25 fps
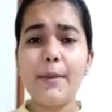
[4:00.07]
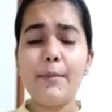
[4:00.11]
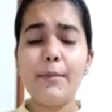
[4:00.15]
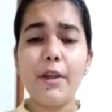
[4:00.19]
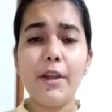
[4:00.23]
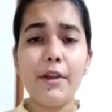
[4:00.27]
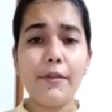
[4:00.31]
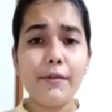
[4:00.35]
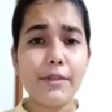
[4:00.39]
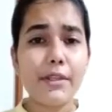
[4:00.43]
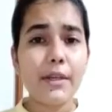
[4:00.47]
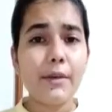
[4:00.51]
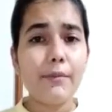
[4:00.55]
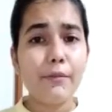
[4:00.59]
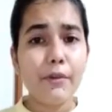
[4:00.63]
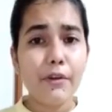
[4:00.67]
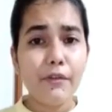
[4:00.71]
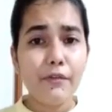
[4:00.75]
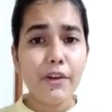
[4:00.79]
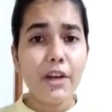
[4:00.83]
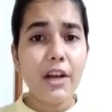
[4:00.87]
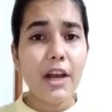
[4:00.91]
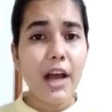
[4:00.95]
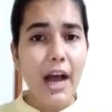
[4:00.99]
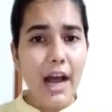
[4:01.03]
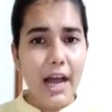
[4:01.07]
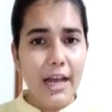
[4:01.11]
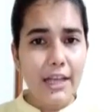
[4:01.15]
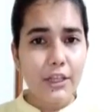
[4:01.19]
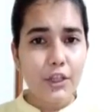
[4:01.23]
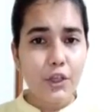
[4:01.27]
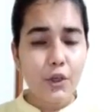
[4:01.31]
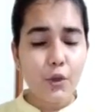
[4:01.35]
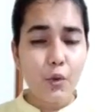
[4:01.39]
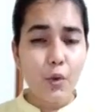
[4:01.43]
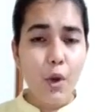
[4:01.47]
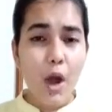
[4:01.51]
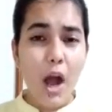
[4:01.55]
if someone will ask
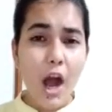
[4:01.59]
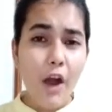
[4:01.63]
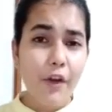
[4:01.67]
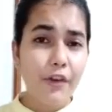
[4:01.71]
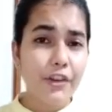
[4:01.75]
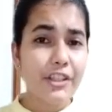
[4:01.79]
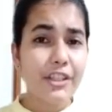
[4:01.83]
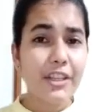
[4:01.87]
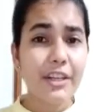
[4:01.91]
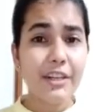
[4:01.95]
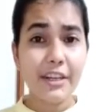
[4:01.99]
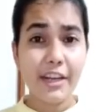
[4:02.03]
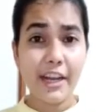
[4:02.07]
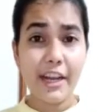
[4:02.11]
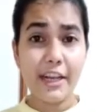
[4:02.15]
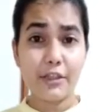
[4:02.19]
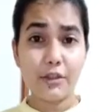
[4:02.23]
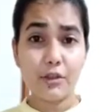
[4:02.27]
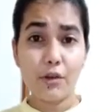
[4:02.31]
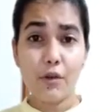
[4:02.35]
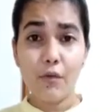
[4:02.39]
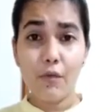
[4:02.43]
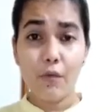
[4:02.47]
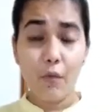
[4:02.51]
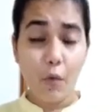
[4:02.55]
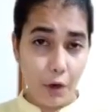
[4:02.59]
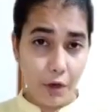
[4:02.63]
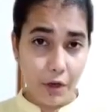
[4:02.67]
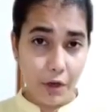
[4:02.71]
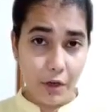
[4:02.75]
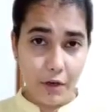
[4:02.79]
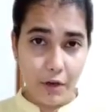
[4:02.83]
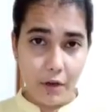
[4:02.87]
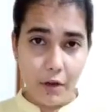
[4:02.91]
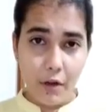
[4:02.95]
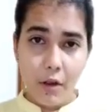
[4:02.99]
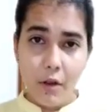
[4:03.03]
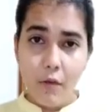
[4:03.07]
you, how is the taste of
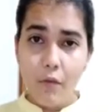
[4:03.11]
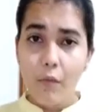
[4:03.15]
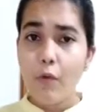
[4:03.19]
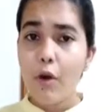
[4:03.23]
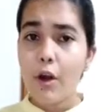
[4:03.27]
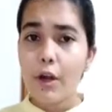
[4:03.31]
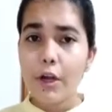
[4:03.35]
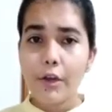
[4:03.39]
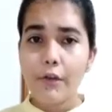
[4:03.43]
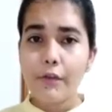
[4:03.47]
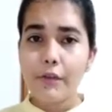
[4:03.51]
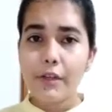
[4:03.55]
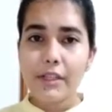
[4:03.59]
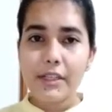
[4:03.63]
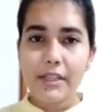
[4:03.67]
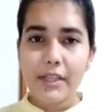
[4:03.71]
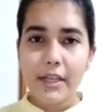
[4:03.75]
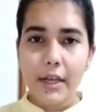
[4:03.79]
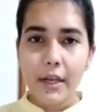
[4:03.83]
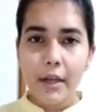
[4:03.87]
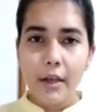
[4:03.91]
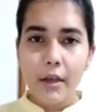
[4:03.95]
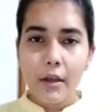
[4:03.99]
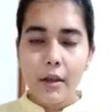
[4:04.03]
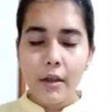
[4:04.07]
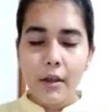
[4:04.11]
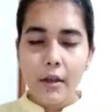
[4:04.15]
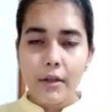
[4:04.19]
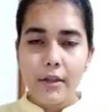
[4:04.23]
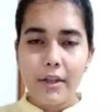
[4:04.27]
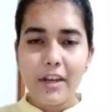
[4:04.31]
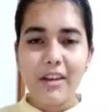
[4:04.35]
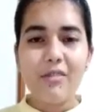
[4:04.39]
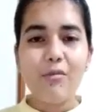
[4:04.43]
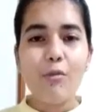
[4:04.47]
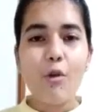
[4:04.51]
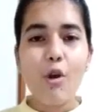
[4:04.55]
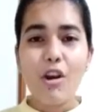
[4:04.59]
water? What you will say?
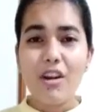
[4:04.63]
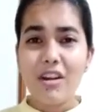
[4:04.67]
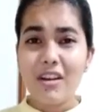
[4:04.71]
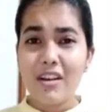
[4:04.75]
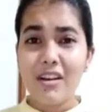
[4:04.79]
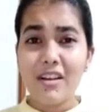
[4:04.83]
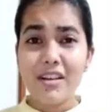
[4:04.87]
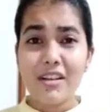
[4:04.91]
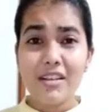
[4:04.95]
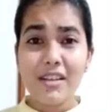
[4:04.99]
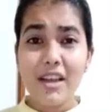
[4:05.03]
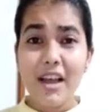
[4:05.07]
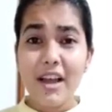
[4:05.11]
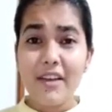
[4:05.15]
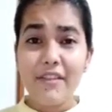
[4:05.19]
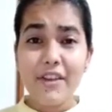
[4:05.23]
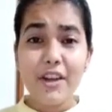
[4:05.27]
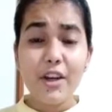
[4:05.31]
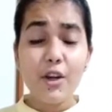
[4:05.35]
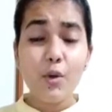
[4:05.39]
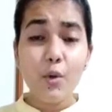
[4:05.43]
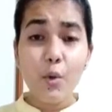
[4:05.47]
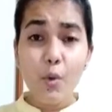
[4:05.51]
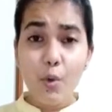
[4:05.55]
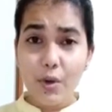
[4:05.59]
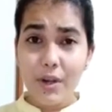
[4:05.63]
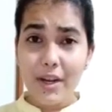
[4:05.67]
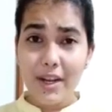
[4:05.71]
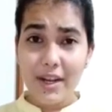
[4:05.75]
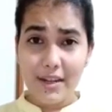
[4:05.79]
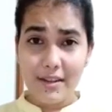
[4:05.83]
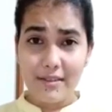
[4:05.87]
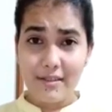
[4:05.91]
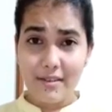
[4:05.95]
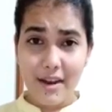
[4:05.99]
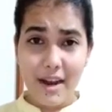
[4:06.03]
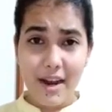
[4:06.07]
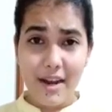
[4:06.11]
That water is having no
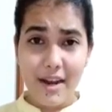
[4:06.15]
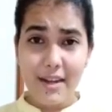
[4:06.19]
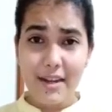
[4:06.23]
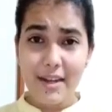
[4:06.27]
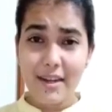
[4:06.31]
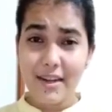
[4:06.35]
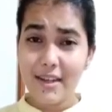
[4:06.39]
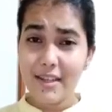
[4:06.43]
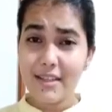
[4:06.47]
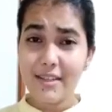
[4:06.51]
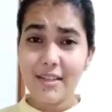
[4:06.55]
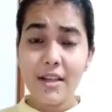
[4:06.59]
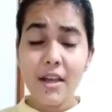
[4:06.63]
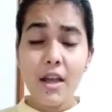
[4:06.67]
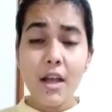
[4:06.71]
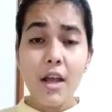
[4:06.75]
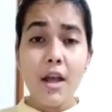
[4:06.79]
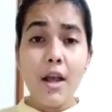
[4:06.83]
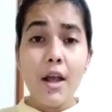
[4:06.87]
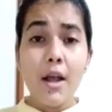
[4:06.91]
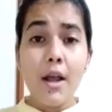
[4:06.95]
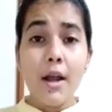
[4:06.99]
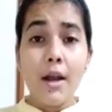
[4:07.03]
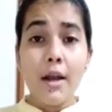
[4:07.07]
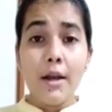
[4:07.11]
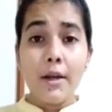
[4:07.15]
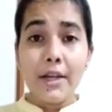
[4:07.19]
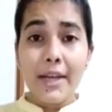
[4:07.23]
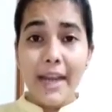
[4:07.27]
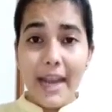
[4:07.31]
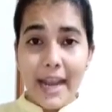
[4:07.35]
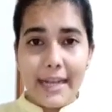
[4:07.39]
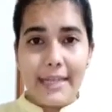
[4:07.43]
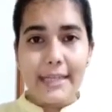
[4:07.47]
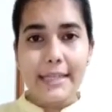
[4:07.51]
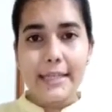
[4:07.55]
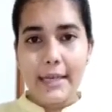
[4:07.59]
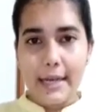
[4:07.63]
taste, right? It is
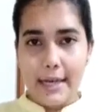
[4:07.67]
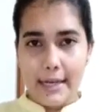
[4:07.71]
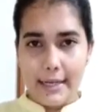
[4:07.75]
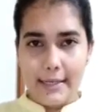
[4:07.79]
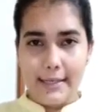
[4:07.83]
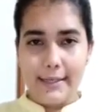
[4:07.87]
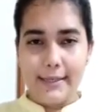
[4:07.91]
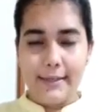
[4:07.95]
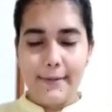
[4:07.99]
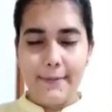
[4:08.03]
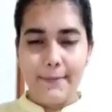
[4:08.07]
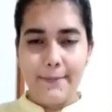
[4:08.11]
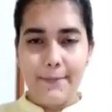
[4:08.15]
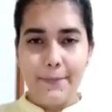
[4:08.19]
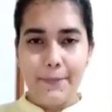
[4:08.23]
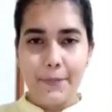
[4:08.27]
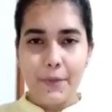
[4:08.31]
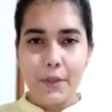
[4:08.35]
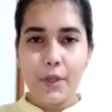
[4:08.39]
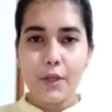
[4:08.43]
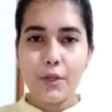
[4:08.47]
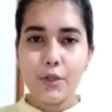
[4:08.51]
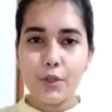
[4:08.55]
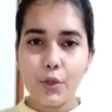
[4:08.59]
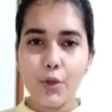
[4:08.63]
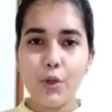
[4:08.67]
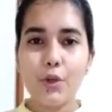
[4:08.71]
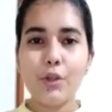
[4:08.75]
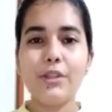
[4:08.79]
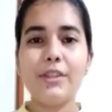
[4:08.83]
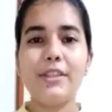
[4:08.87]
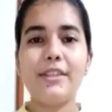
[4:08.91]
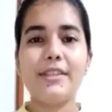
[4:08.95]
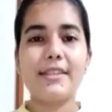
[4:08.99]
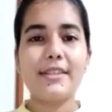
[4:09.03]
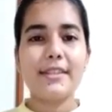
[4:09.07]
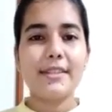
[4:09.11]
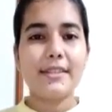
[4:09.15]
tasteless. So,
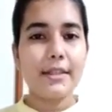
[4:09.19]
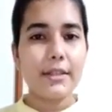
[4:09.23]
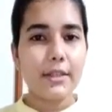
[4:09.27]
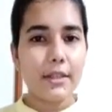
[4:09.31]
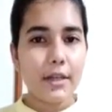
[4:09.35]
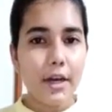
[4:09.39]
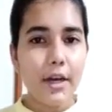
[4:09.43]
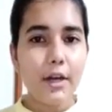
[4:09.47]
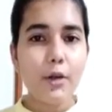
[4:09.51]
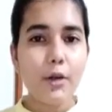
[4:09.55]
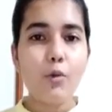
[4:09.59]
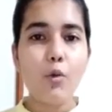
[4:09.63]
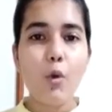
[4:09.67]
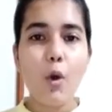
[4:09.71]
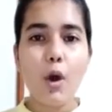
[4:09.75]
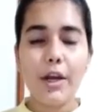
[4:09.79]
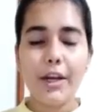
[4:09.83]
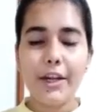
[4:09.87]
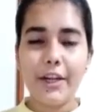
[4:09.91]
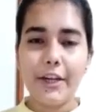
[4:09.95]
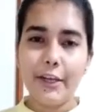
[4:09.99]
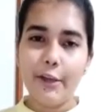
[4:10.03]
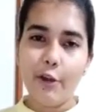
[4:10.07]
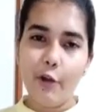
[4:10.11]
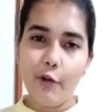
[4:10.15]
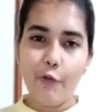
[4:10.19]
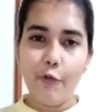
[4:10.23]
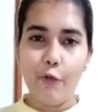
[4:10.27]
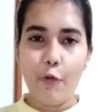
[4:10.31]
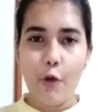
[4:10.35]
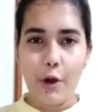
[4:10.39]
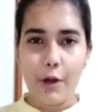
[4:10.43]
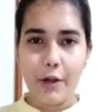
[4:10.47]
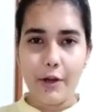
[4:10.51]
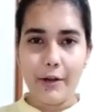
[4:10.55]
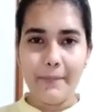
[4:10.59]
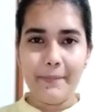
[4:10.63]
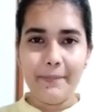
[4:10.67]
this is the third quality of
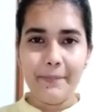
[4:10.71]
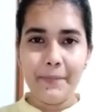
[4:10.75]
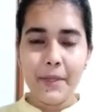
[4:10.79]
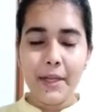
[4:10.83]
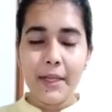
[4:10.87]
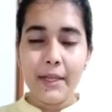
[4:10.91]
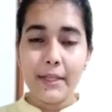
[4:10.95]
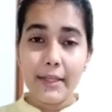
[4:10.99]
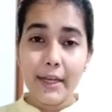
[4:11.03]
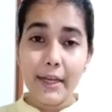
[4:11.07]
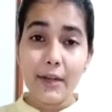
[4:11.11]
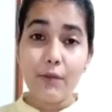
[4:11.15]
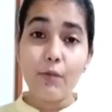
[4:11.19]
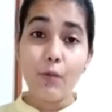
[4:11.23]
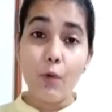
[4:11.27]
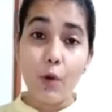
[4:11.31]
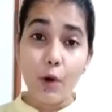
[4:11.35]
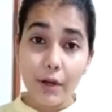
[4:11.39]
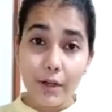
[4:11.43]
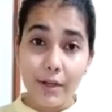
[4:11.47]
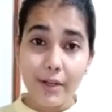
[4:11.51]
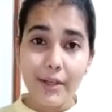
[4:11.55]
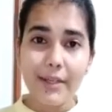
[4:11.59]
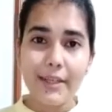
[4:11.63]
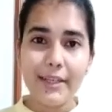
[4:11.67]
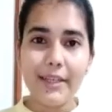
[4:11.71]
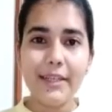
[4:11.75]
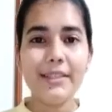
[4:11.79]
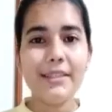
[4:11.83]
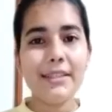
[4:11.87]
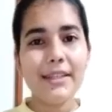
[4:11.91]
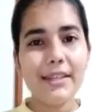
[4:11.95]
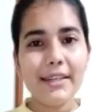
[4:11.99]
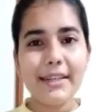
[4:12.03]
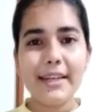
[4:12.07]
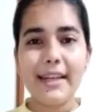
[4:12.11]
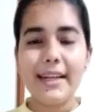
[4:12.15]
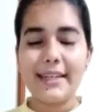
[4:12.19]
water, that water is
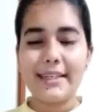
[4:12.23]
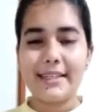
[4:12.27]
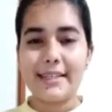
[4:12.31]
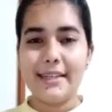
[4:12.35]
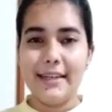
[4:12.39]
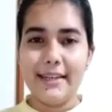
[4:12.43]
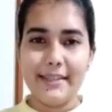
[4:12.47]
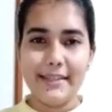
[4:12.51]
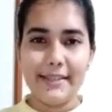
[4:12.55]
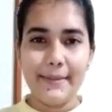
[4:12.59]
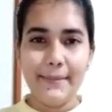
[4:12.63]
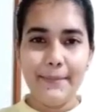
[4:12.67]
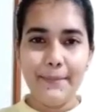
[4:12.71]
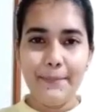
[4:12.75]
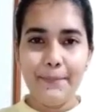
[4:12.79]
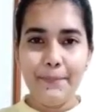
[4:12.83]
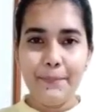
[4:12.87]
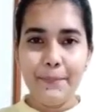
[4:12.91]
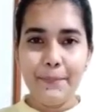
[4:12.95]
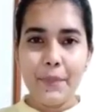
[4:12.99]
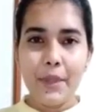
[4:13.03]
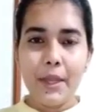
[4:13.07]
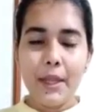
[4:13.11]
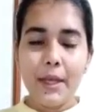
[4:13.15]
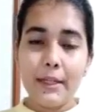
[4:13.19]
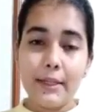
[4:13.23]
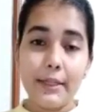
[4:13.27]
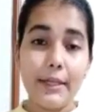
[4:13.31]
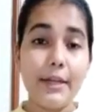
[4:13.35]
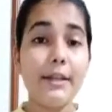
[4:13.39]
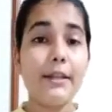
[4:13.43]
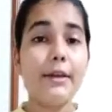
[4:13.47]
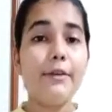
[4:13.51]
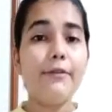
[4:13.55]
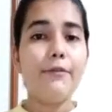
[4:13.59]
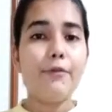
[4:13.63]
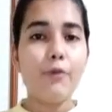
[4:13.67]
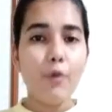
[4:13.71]
tasteless. Then the
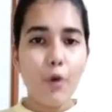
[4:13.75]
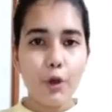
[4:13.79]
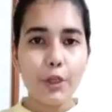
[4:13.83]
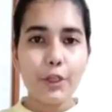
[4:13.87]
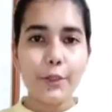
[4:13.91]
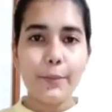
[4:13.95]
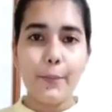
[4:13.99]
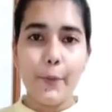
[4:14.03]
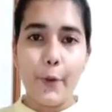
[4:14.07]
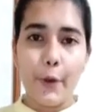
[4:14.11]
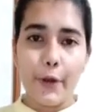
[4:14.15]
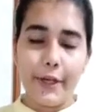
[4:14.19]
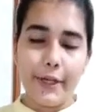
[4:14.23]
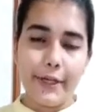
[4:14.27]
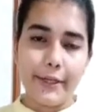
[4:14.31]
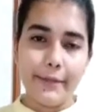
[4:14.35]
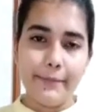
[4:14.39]
fourth point,